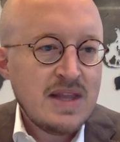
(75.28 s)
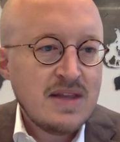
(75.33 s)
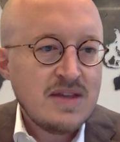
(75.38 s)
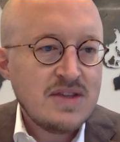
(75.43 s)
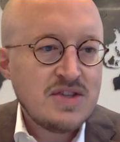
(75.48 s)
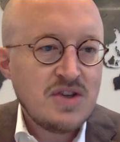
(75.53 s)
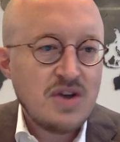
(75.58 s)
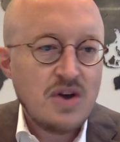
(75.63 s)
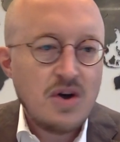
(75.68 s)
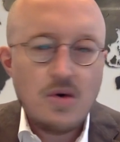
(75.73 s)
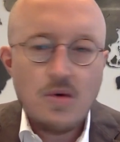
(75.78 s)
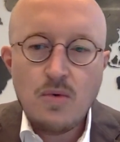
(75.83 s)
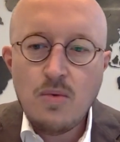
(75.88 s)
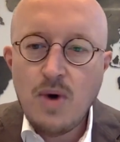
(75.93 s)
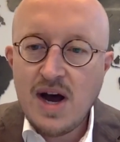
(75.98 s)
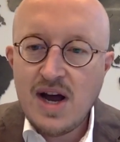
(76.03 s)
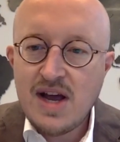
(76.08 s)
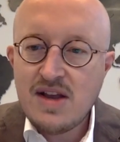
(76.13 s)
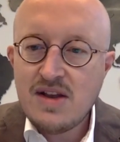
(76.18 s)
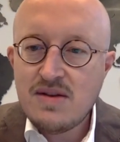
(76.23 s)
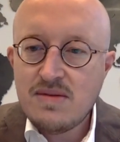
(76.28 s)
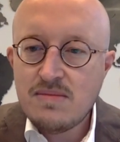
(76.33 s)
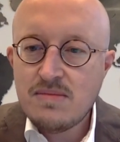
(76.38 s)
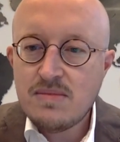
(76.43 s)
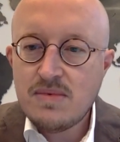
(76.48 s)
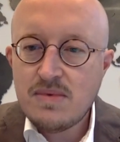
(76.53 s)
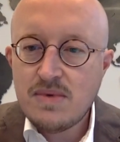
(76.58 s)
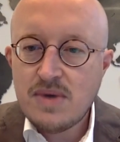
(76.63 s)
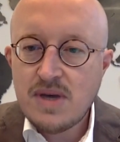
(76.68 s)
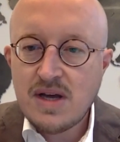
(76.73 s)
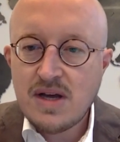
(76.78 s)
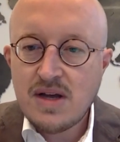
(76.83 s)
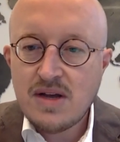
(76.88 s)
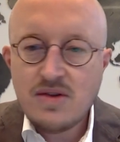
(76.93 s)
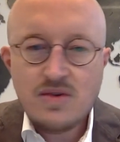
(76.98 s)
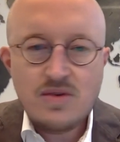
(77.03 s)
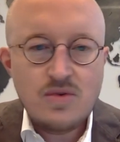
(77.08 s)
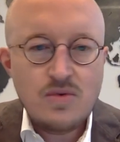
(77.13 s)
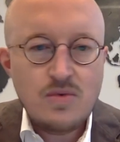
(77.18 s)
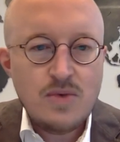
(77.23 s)
So why uh,
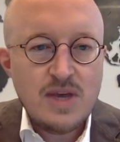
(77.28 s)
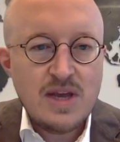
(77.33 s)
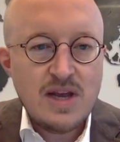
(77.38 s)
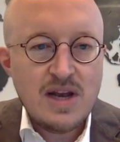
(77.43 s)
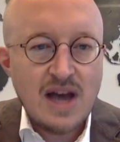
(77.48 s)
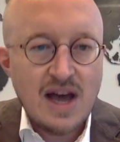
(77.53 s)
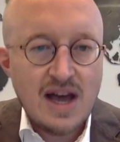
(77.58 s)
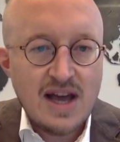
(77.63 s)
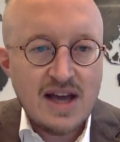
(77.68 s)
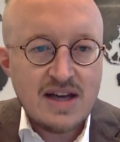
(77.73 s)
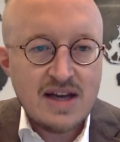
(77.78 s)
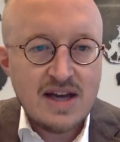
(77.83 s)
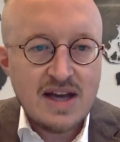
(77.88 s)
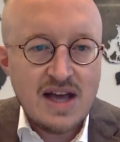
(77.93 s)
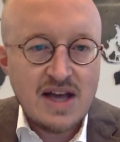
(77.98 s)
do we like